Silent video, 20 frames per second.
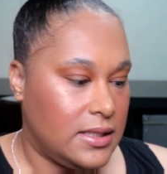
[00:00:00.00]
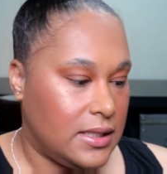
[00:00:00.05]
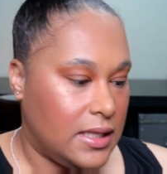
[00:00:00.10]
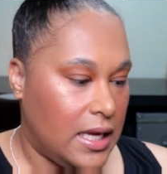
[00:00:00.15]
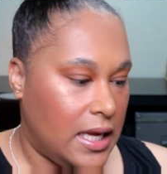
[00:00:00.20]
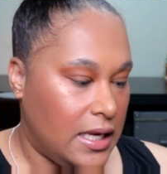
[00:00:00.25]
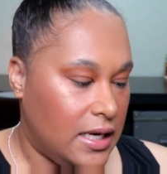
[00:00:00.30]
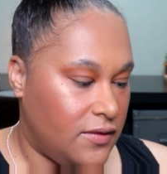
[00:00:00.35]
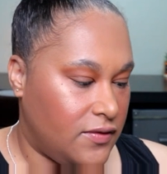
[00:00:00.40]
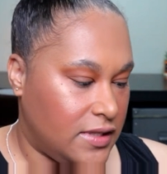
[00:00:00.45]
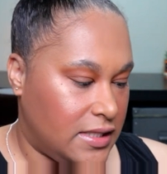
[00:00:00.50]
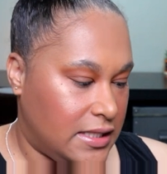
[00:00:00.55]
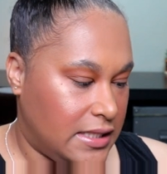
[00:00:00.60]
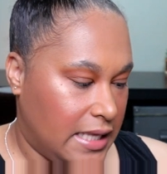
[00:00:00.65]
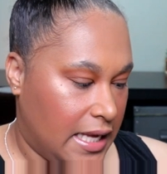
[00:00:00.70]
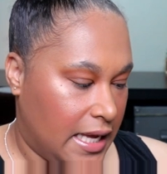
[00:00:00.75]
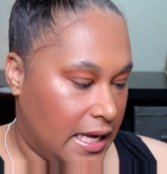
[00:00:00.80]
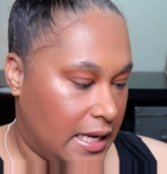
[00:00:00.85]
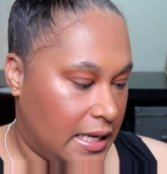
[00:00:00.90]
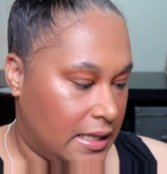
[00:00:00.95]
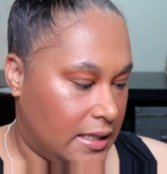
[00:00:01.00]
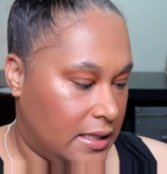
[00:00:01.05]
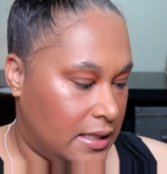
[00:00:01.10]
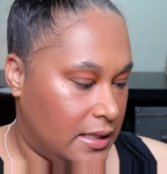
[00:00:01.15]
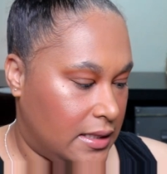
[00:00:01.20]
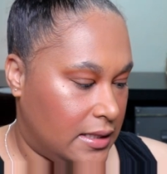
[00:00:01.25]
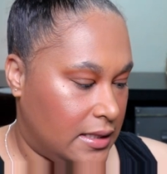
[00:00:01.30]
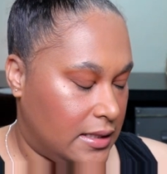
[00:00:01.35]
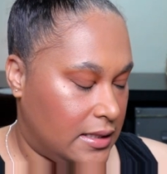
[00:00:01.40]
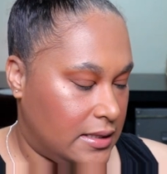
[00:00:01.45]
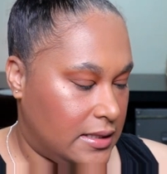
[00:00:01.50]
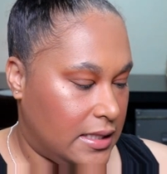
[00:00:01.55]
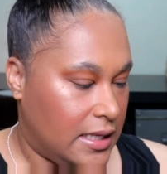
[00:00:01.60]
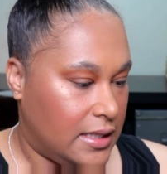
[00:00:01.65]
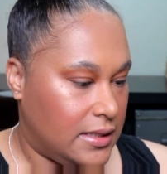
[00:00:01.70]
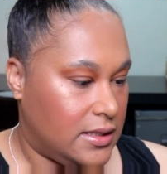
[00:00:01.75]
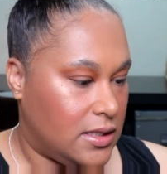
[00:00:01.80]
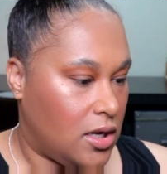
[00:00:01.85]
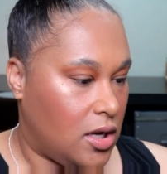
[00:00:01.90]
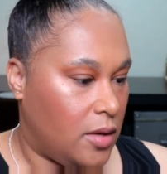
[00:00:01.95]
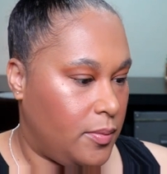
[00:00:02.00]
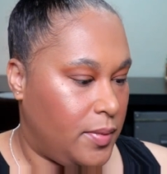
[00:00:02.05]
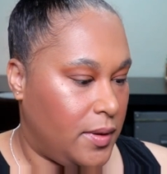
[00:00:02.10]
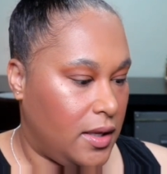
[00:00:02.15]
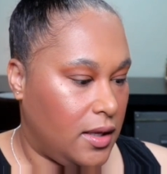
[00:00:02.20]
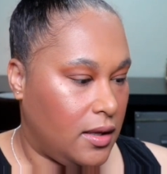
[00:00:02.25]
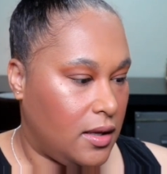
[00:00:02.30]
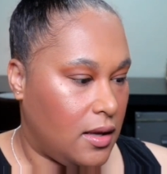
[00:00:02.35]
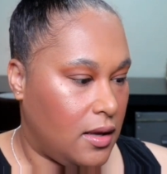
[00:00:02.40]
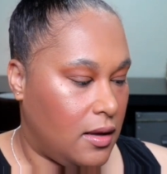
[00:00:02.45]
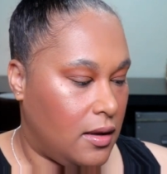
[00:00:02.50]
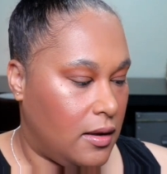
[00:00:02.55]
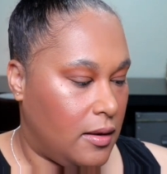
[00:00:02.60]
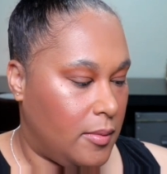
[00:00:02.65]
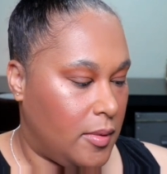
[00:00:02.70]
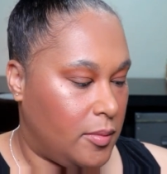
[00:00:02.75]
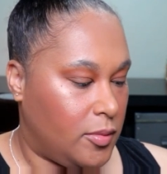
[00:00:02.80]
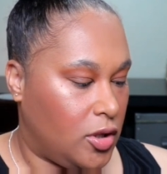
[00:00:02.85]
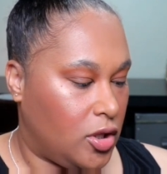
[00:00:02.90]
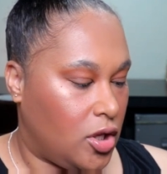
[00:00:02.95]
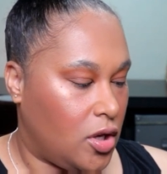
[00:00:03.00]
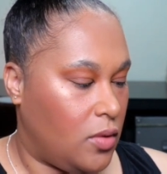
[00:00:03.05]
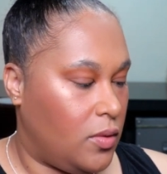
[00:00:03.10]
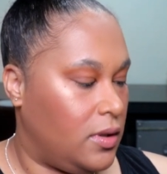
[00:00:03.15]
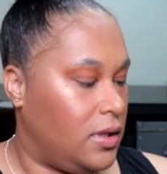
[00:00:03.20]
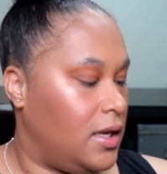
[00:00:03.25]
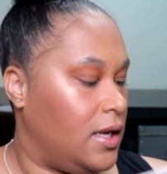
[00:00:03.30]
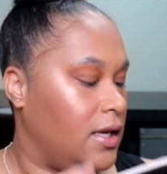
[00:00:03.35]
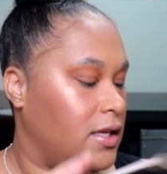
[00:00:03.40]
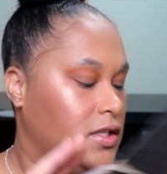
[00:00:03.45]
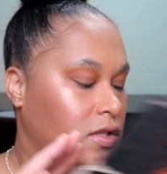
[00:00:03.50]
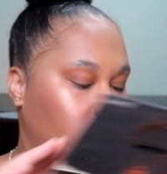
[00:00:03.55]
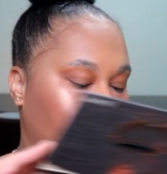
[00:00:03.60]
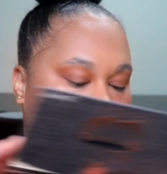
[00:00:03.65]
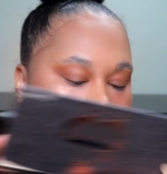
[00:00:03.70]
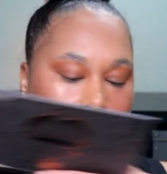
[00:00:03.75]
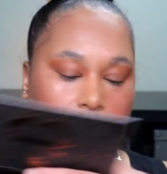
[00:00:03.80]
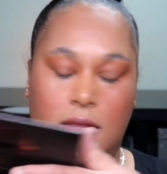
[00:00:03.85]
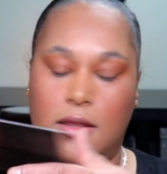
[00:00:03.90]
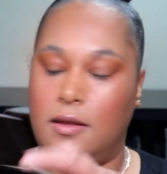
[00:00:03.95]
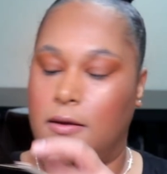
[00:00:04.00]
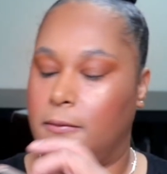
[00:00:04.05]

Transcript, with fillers: kind of a sad topic. I'm going to go in next with